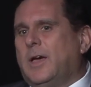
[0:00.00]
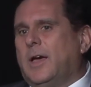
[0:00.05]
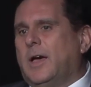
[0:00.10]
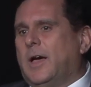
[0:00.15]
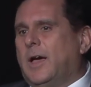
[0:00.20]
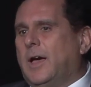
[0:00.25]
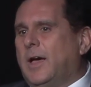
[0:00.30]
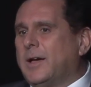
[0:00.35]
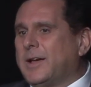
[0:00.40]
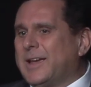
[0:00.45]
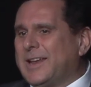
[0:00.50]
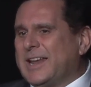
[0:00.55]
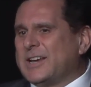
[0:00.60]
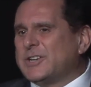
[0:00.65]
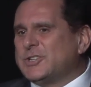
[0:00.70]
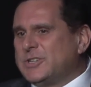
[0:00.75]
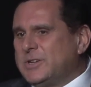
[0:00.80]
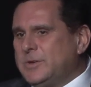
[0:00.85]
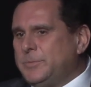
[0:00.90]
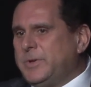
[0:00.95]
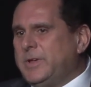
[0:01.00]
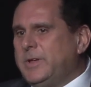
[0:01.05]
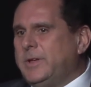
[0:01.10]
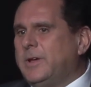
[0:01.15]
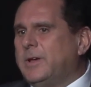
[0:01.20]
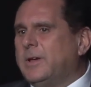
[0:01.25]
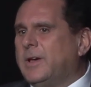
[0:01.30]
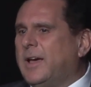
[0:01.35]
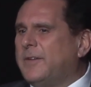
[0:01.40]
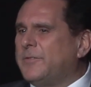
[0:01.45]
can actually
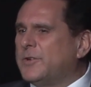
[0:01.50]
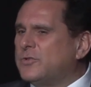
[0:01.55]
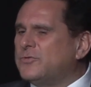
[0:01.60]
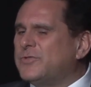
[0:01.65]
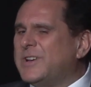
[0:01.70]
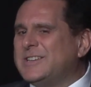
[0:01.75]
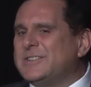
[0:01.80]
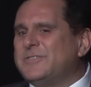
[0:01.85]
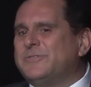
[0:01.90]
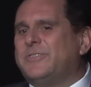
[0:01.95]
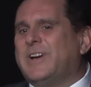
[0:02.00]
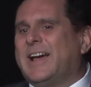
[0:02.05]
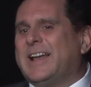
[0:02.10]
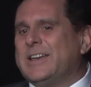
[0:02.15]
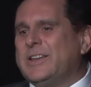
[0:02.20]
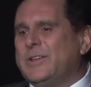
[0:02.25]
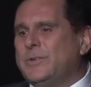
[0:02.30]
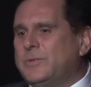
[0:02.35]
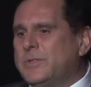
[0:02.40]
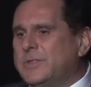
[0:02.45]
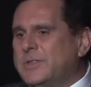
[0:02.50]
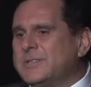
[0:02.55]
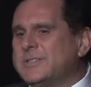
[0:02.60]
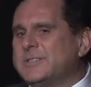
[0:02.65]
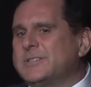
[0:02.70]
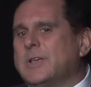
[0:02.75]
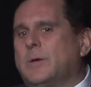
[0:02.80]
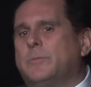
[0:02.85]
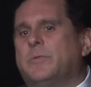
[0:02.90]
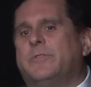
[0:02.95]
have a greater value than the
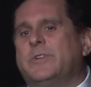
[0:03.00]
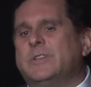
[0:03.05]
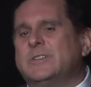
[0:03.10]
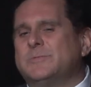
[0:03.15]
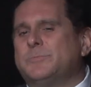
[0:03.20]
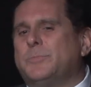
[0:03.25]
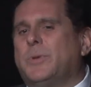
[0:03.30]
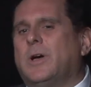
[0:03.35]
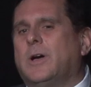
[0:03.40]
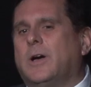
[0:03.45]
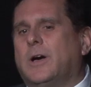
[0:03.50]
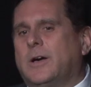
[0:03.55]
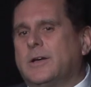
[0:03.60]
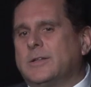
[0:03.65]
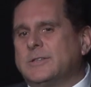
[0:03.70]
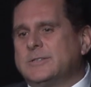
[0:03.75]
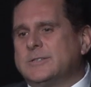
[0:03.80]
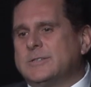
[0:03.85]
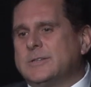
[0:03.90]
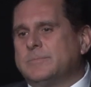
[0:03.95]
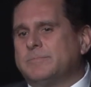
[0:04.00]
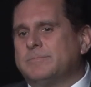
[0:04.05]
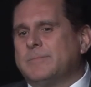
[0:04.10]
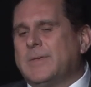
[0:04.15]
sum of its parts.